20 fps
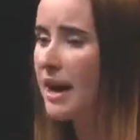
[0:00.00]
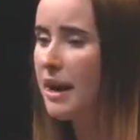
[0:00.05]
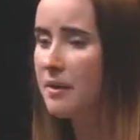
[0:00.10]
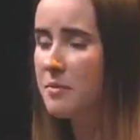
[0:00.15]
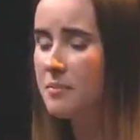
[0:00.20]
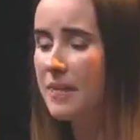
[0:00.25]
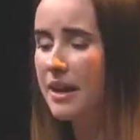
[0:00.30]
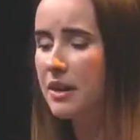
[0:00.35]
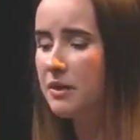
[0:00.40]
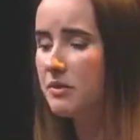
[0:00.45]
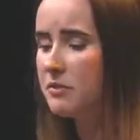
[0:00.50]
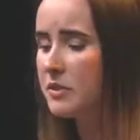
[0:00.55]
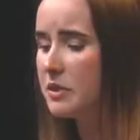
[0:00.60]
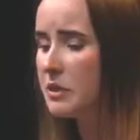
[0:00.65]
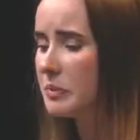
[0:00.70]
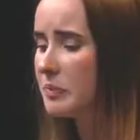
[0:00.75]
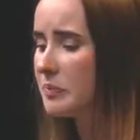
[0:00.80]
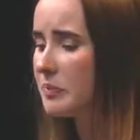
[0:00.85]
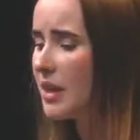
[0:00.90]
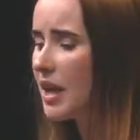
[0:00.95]
to make a
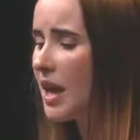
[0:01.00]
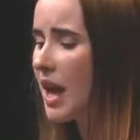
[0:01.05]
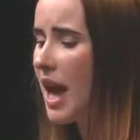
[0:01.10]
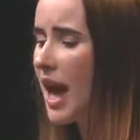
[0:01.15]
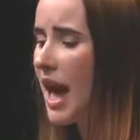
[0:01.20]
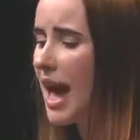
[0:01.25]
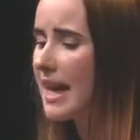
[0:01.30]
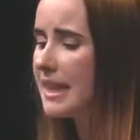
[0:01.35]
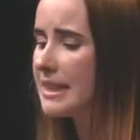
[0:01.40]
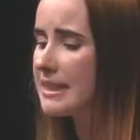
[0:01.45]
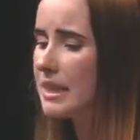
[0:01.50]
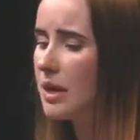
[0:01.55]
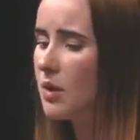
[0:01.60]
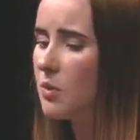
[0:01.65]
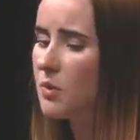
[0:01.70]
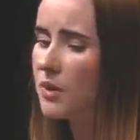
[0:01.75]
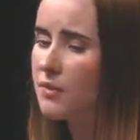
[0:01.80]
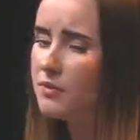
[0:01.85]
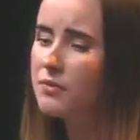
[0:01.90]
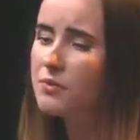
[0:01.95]
film. And
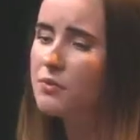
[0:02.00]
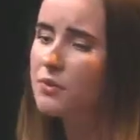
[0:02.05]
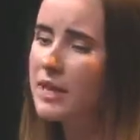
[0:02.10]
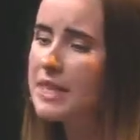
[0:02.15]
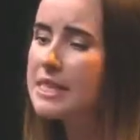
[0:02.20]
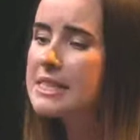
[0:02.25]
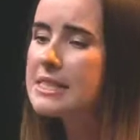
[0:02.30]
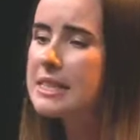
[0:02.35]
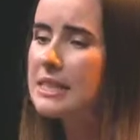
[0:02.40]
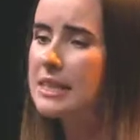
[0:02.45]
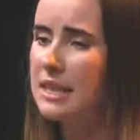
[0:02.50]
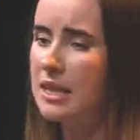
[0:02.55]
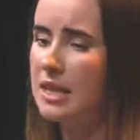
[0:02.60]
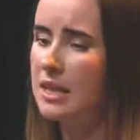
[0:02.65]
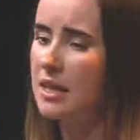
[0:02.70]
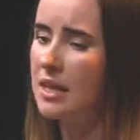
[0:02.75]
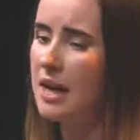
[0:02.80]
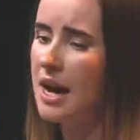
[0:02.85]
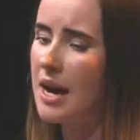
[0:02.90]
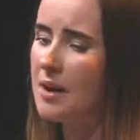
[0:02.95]
we've
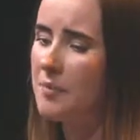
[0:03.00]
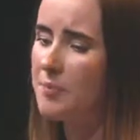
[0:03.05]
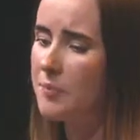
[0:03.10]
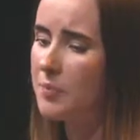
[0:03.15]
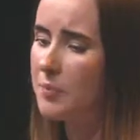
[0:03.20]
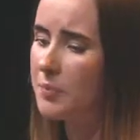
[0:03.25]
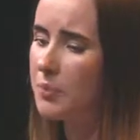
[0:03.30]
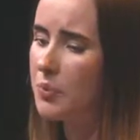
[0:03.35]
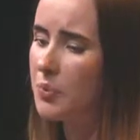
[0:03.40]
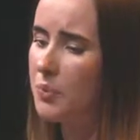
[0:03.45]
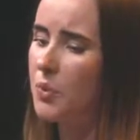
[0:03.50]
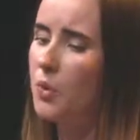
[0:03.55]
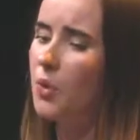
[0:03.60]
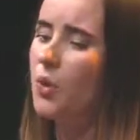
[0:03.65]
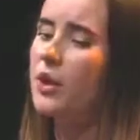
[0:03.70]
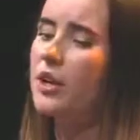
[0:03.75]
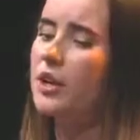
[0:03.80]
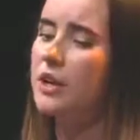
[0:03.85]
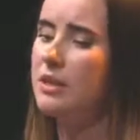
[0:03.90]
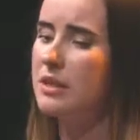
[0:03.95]
recently
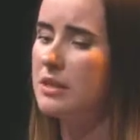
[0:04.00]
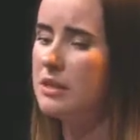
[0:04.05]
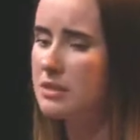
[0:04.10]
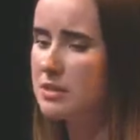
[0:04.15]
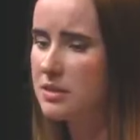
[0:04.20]
broadened,